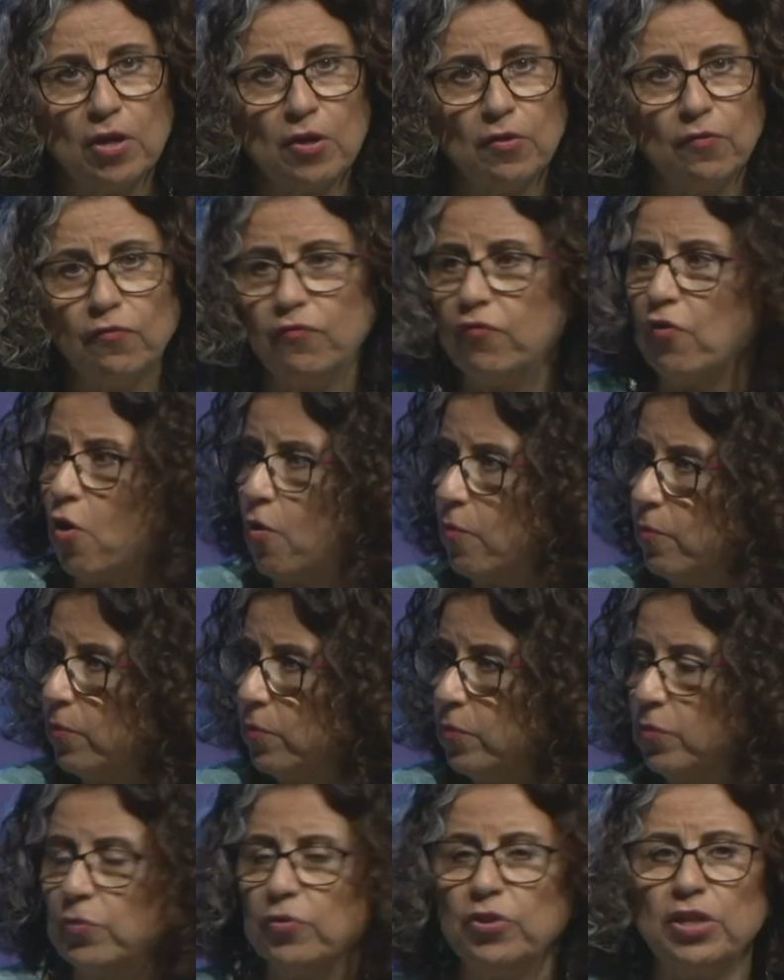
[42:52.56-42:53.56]

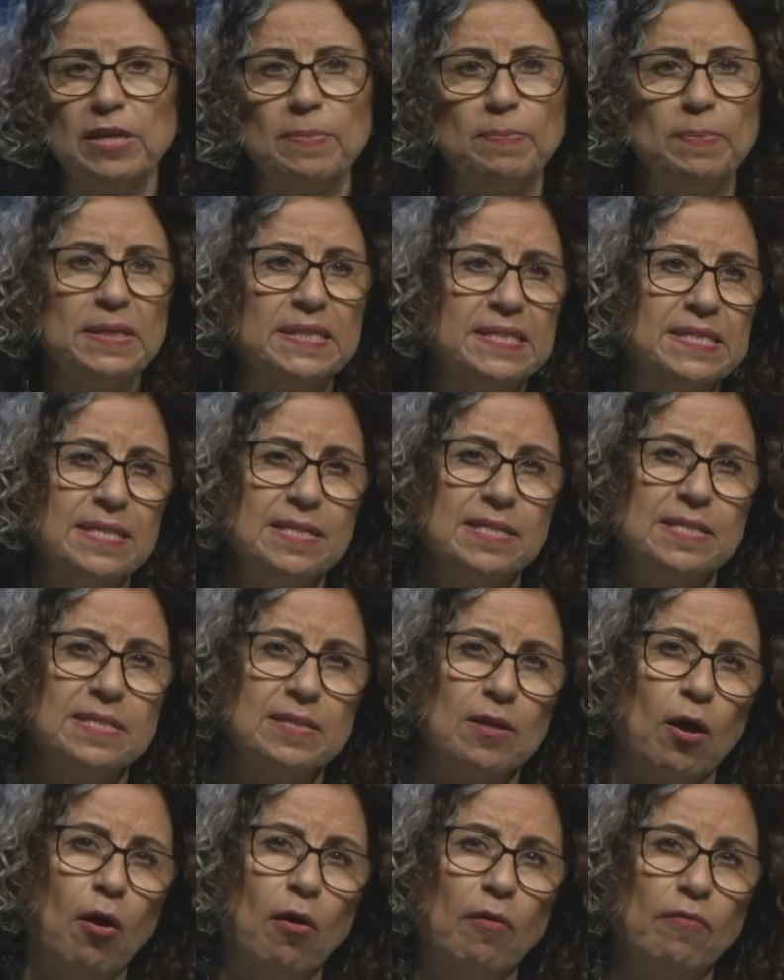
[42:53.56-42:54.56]
from the business
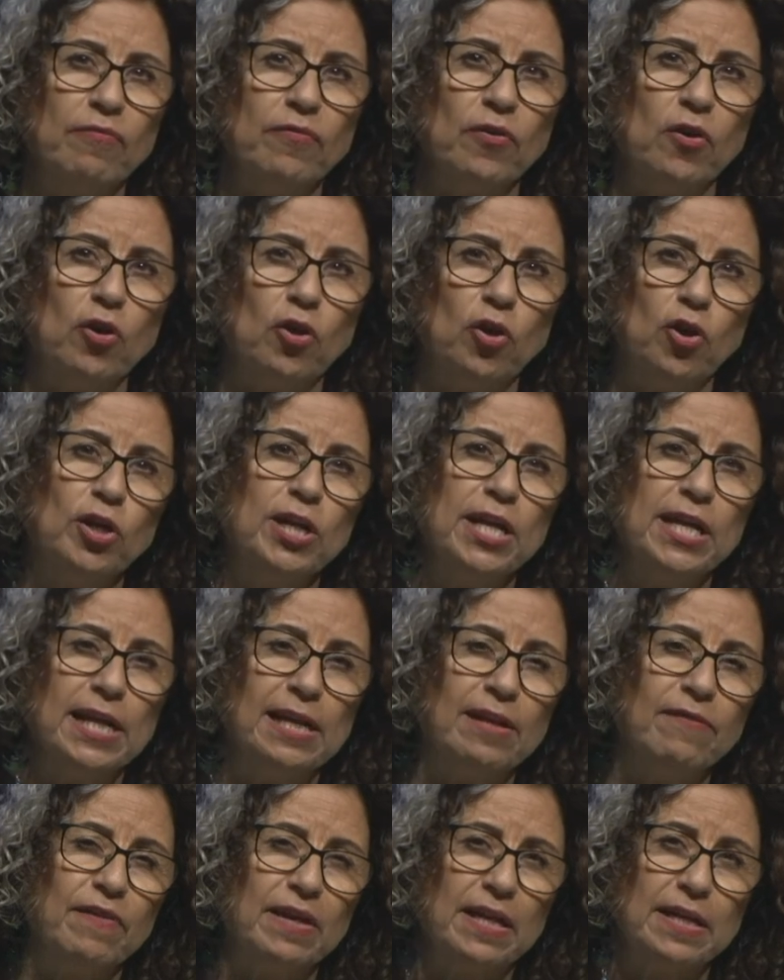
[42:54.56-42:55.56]
of earning a
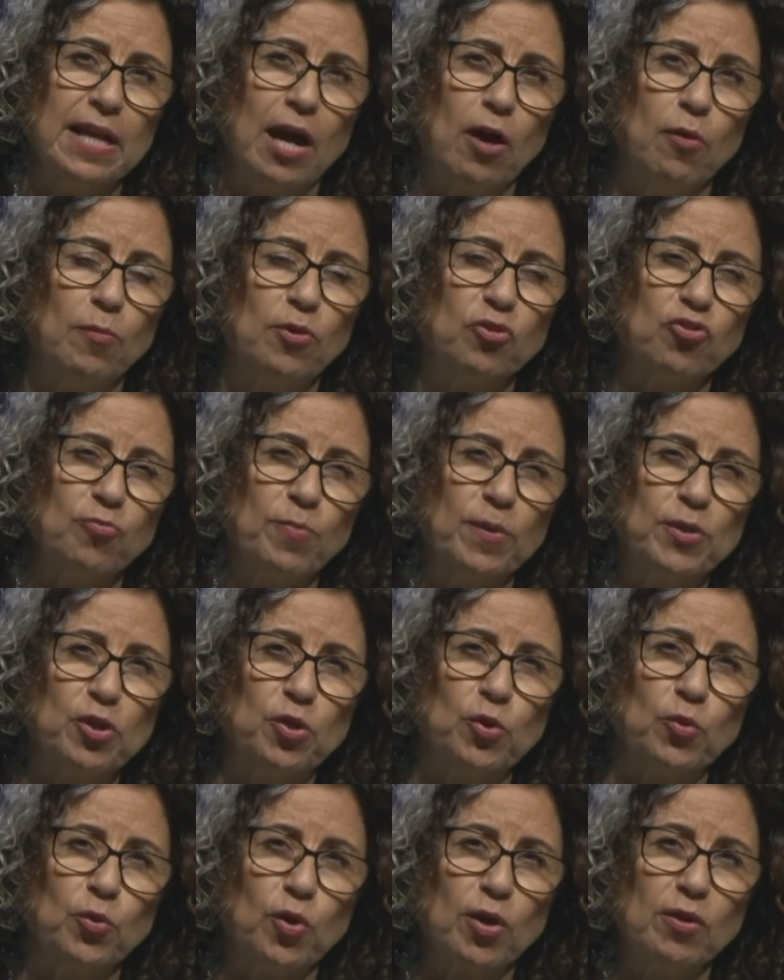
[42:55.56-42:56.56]
living and how much money
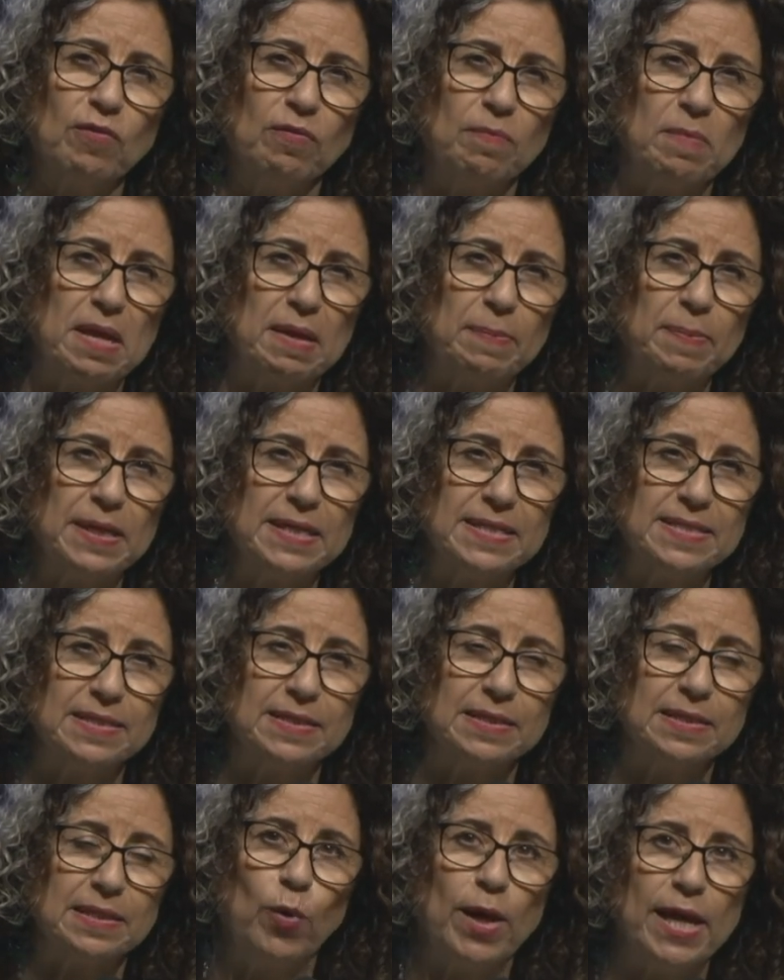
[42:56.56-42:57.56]
you're going to make because
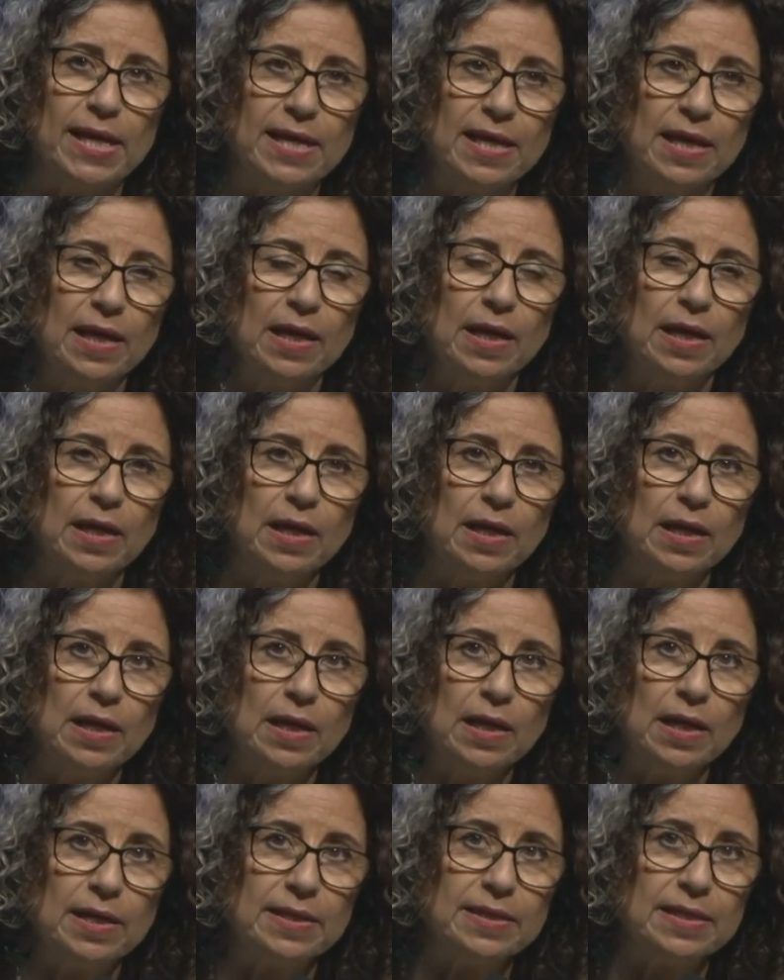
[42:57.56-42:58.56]
they
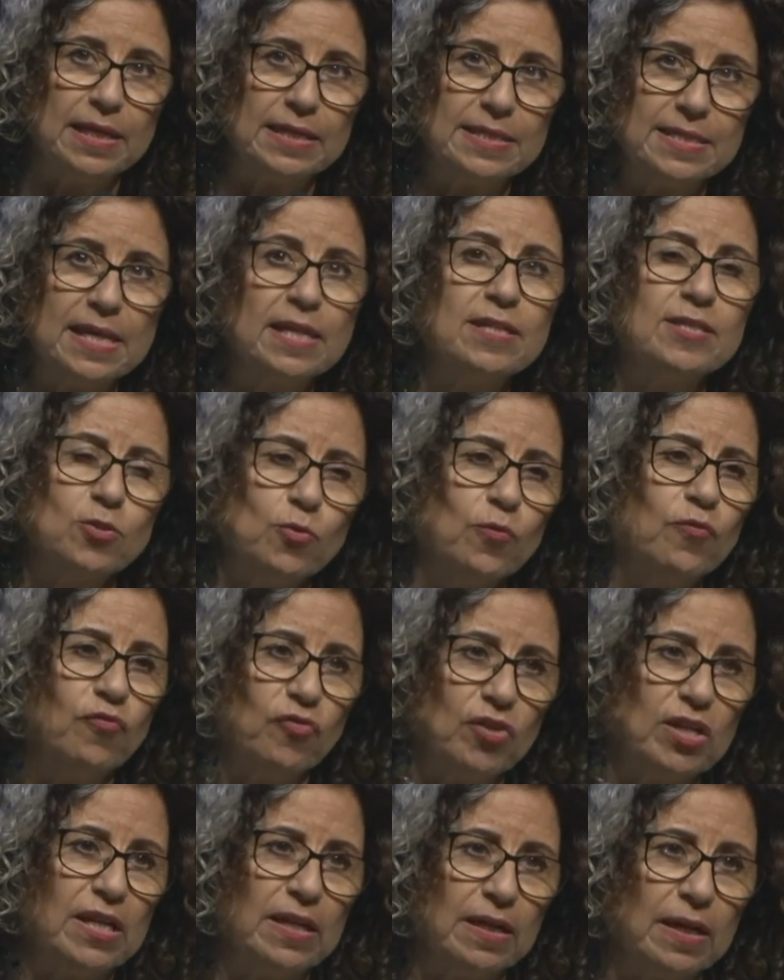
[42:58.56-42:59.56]
it, it sets you
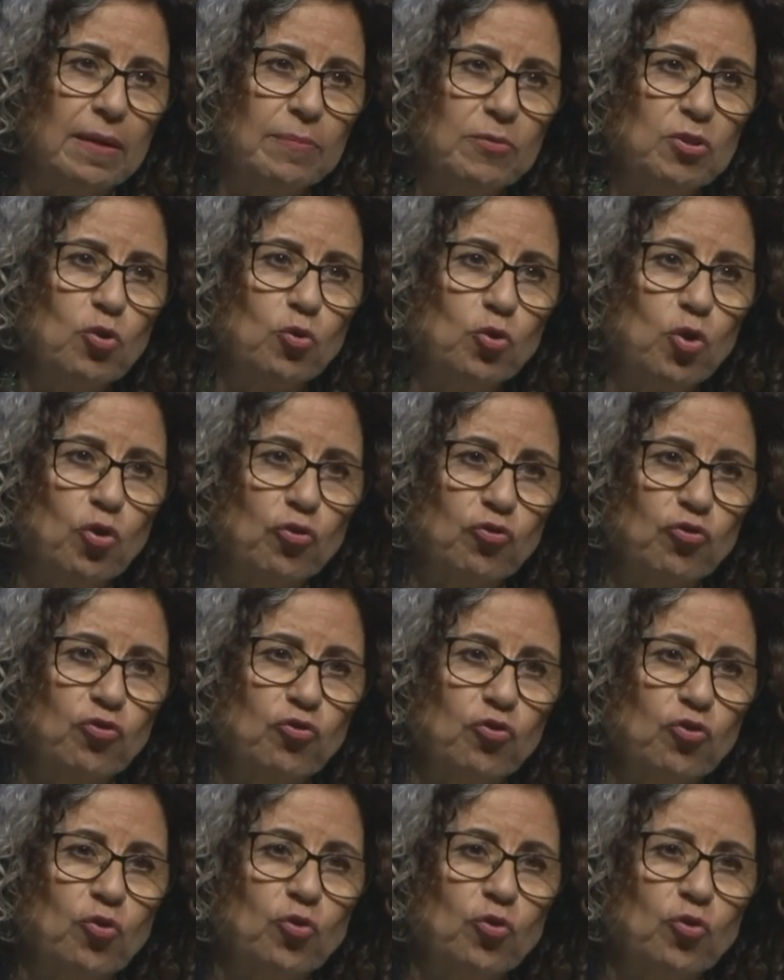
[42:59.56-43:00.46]
free. I mean, you're not, you're